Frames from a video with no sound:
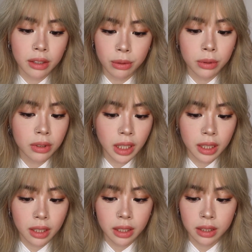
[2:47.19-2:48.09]
You will
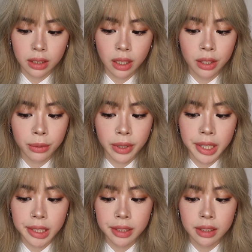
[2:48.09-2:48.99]
need this,
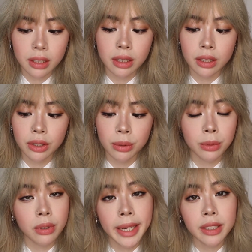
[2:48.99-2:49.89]
otherwise you
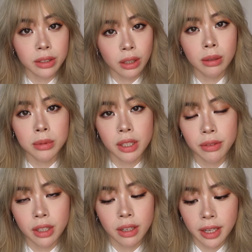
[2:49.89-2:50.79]
will get stopped if
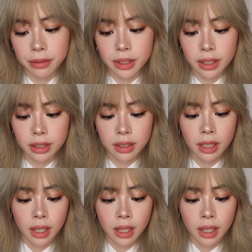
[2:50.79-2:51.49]
you don't have this,